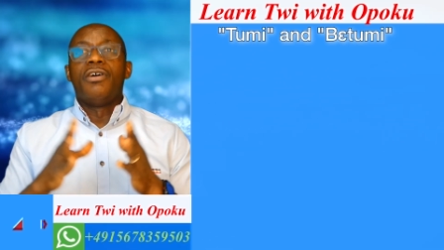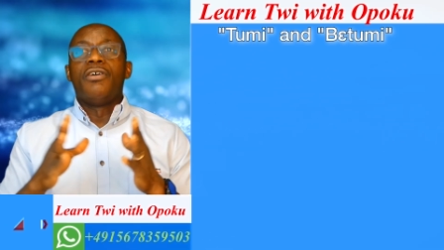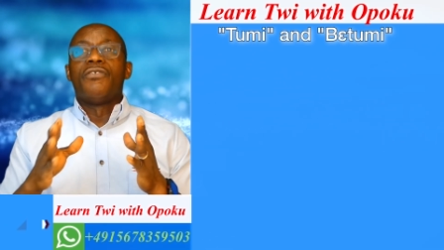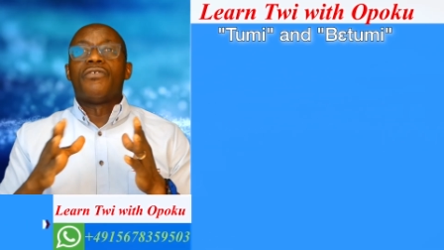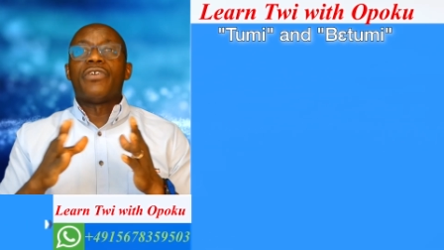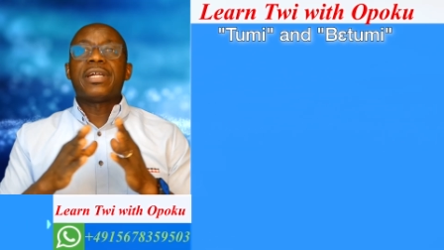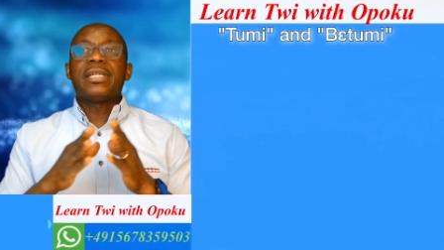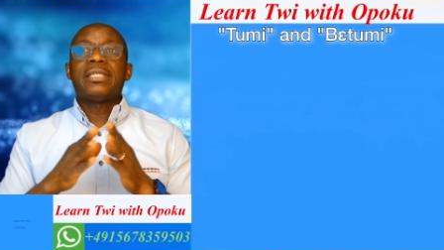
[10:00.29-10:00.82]

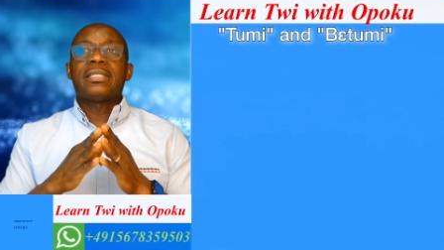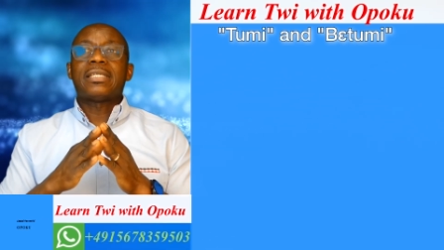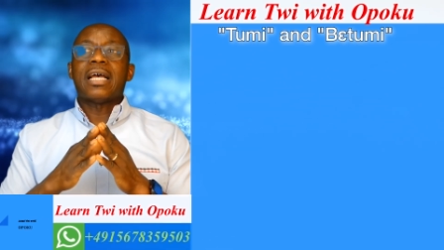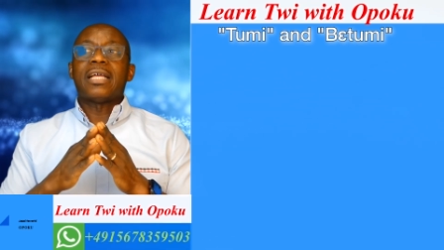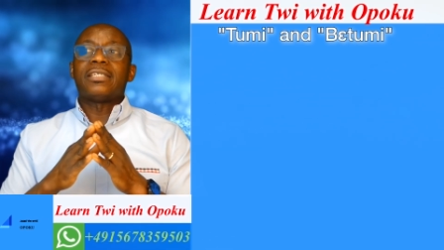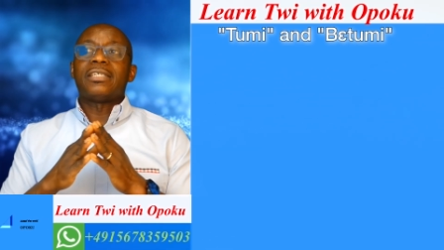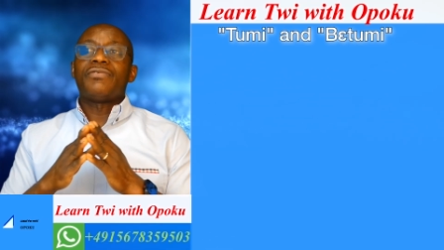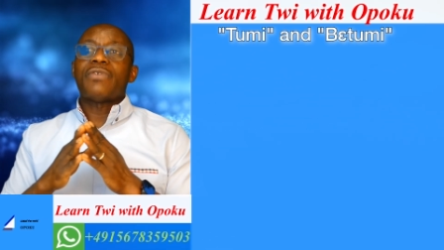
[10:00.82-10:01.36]
For
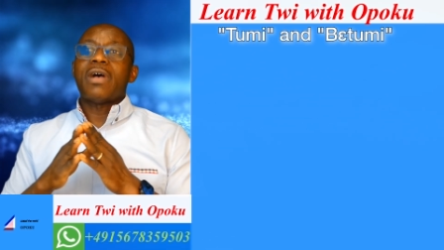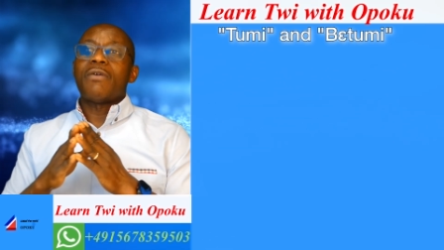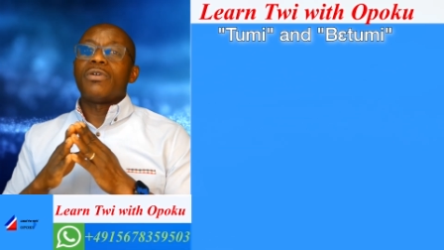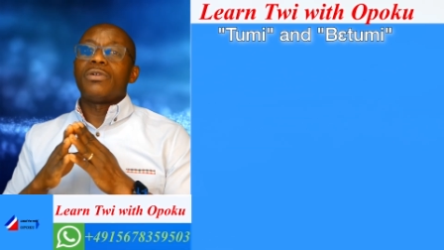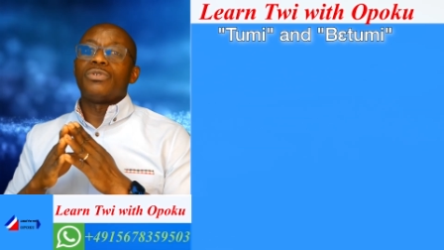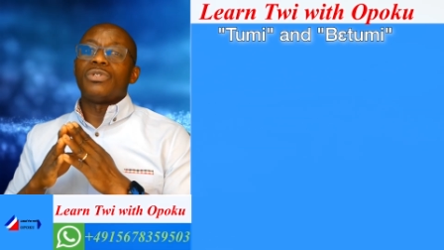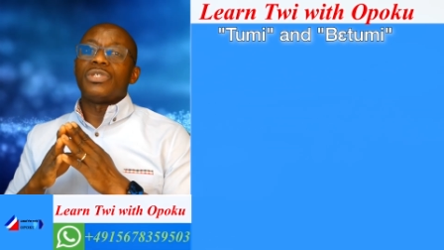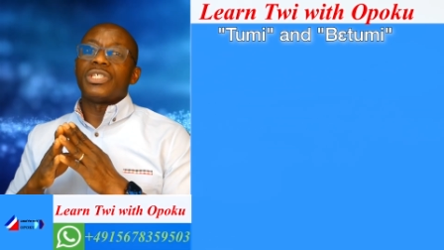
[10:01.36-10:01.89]
instance, if I
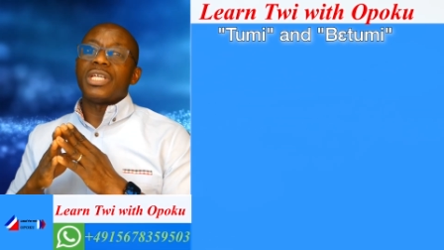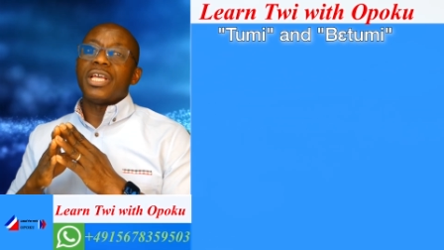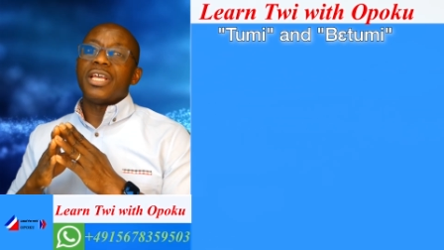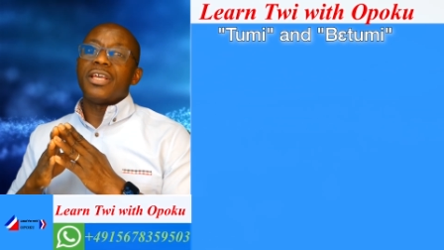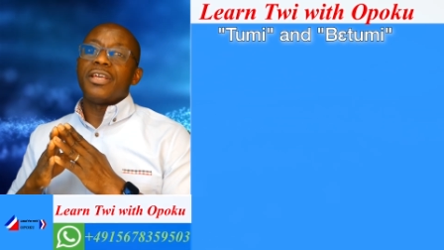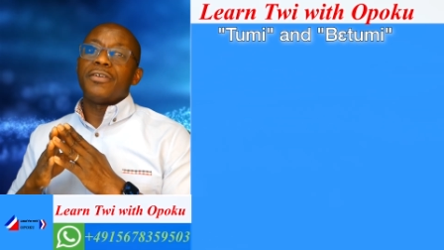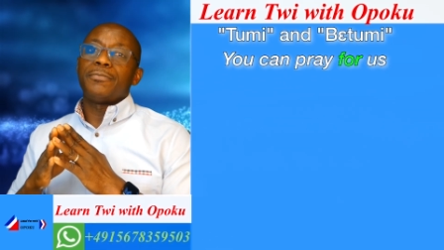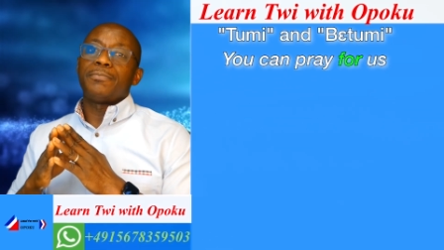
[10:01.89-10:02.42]
want to
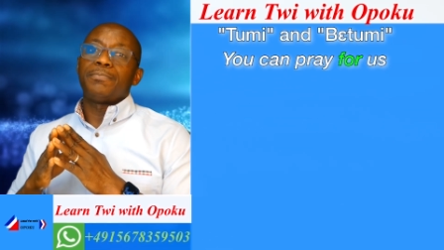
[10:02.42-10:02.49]
say,